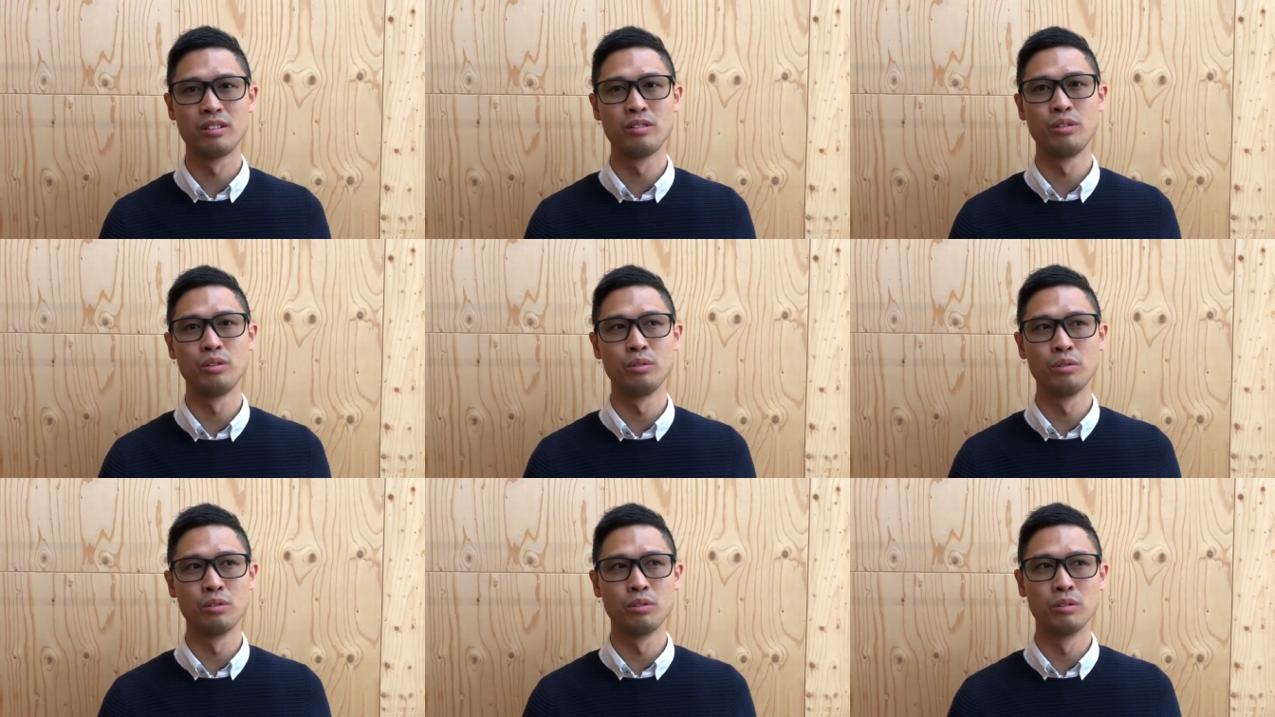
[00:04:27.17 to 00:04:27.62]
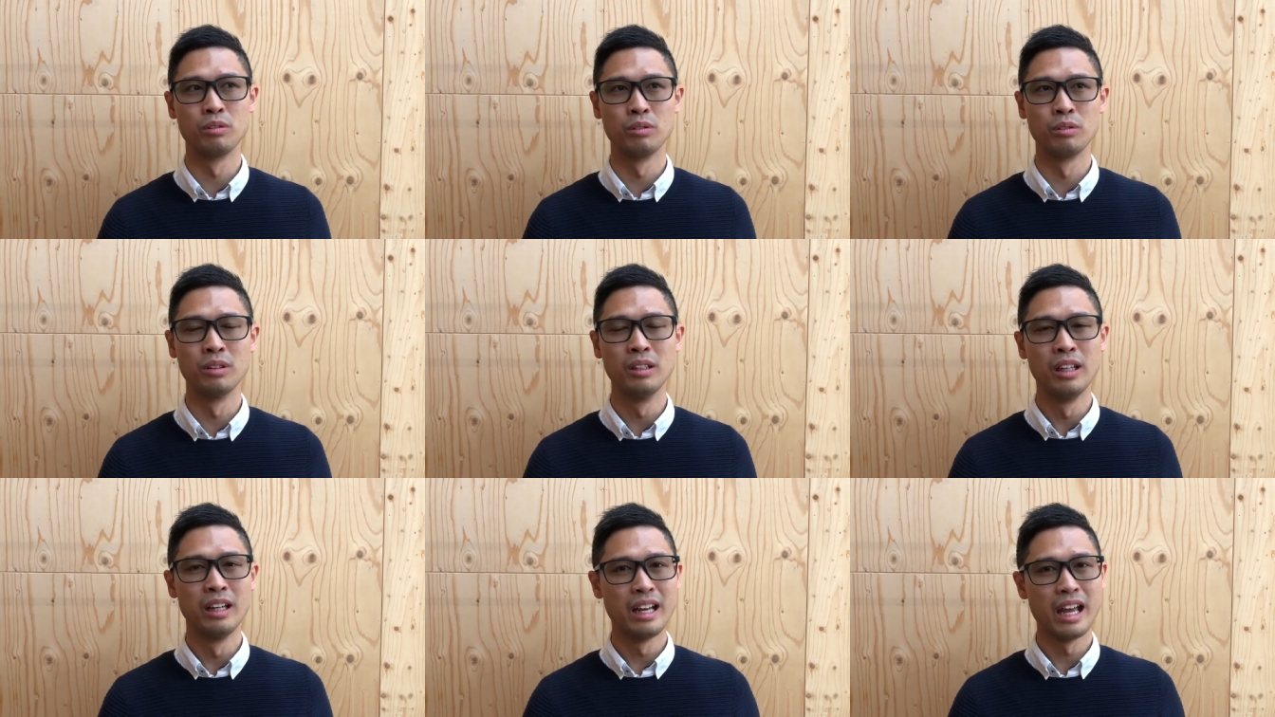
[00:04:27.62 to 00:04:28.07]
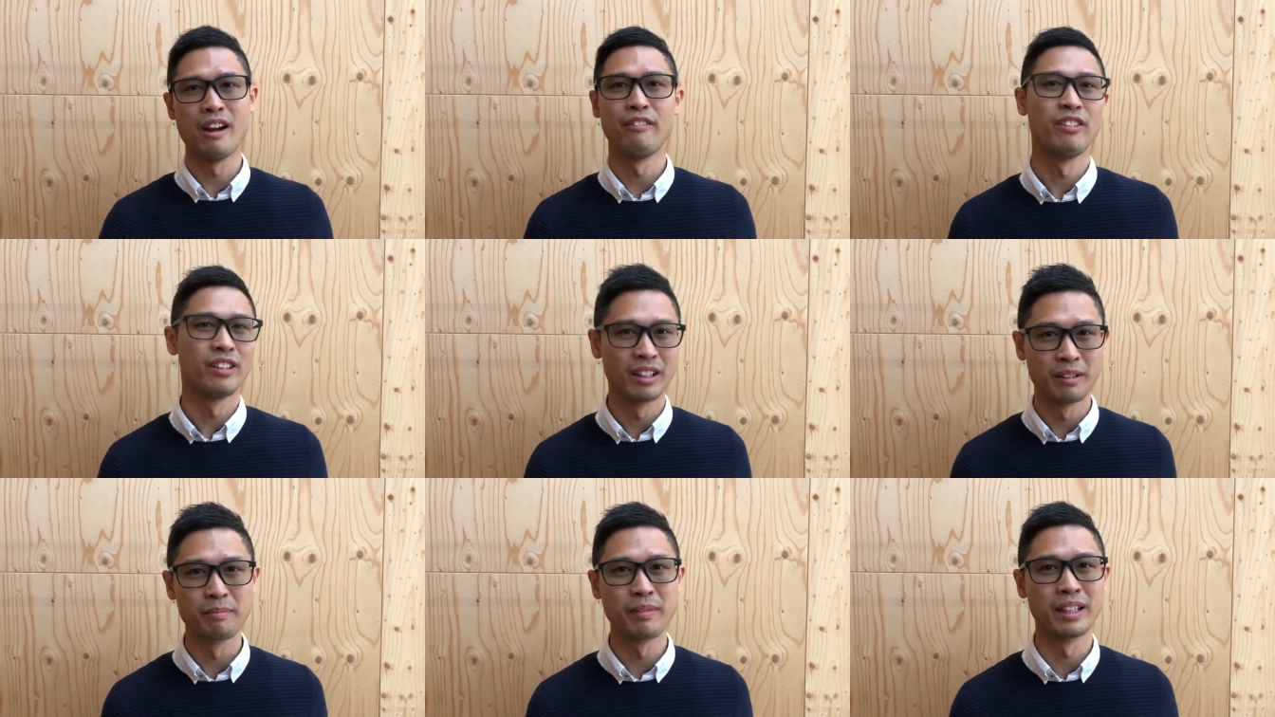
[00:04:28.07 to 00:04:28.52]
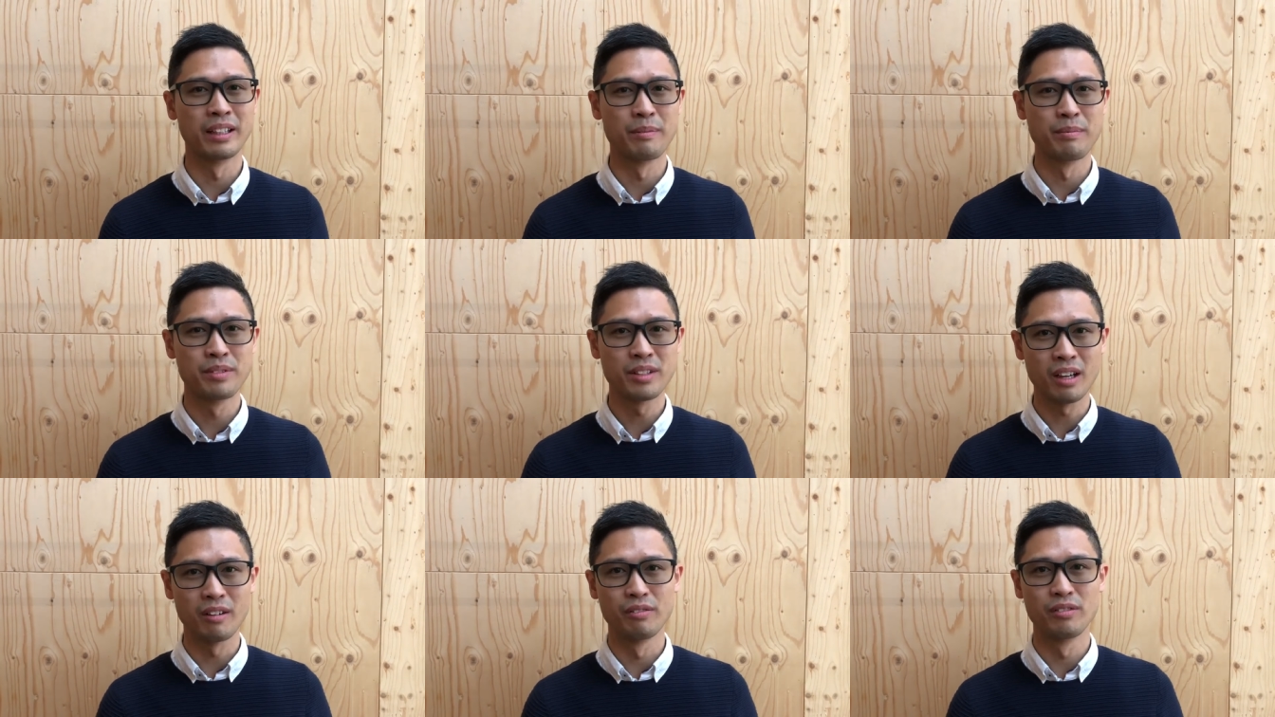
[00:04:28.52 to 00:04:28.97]
do everything by
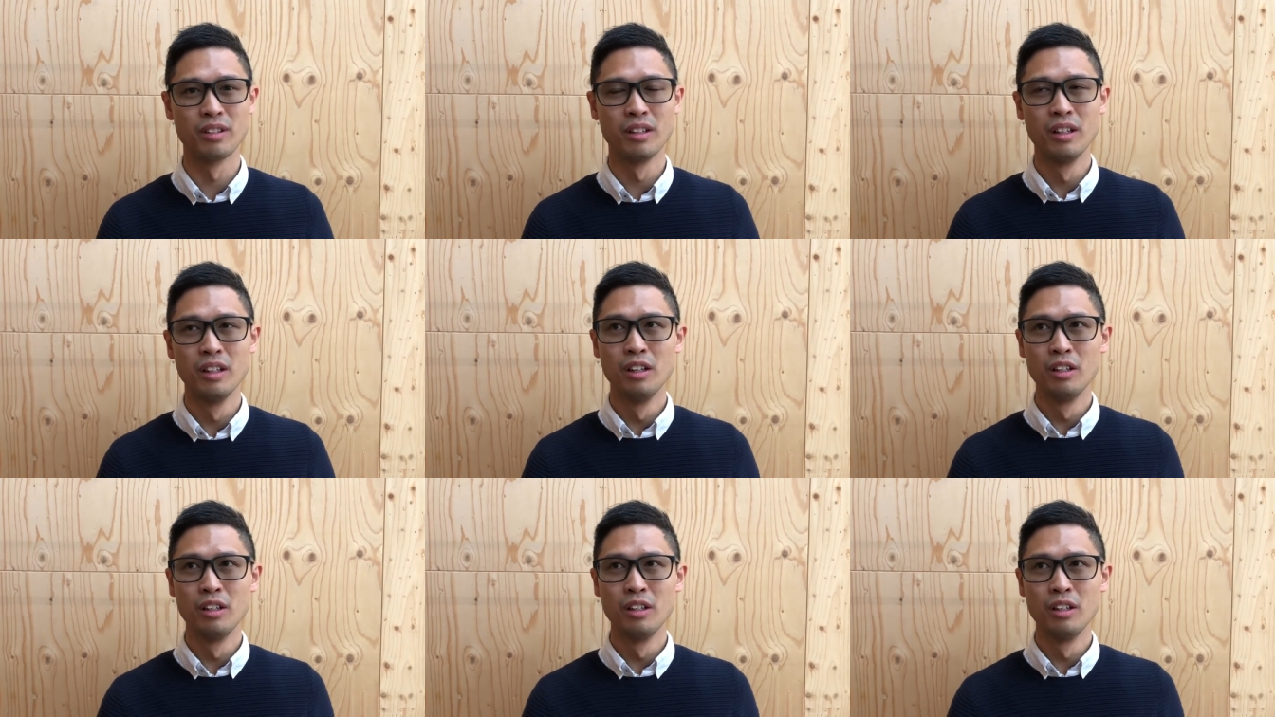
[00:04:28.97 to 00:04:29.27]
themselves.